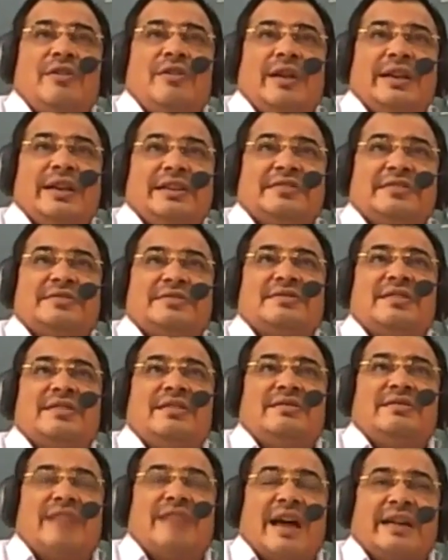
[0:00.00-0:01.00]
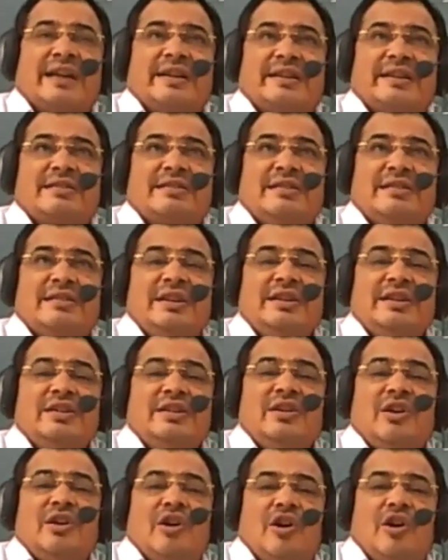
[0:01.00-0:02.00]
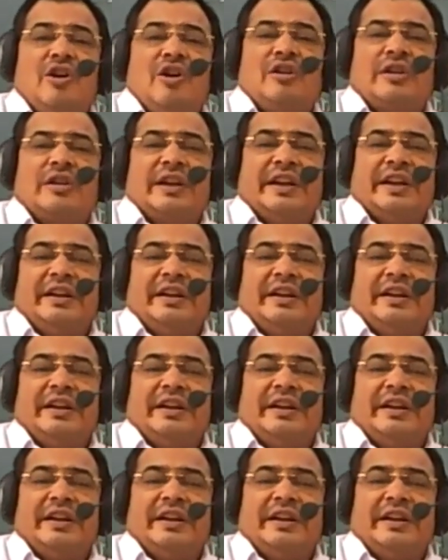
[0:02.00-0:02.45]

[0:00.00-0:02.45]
is directly or